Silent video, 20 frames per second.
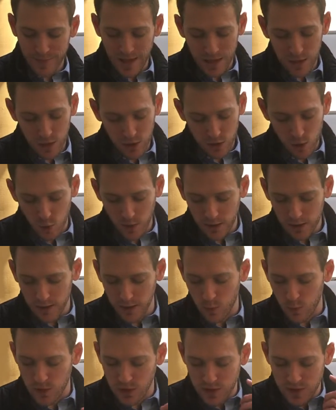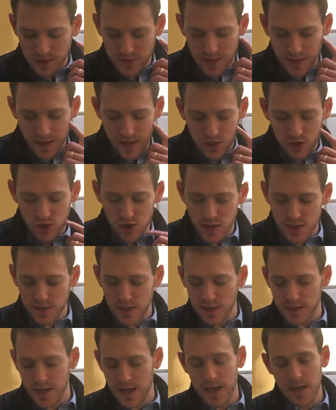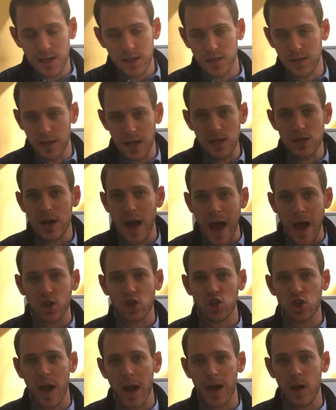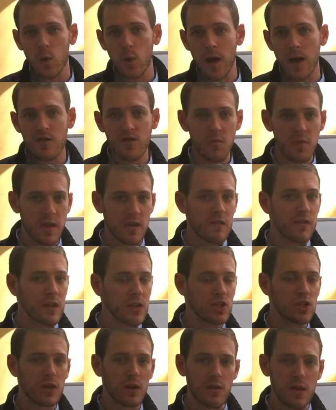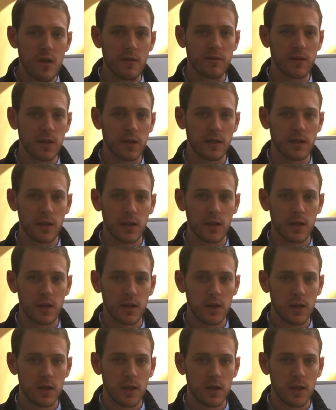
Here quickly, we just see that Jesus did not shy away from the affliction of the afflicted.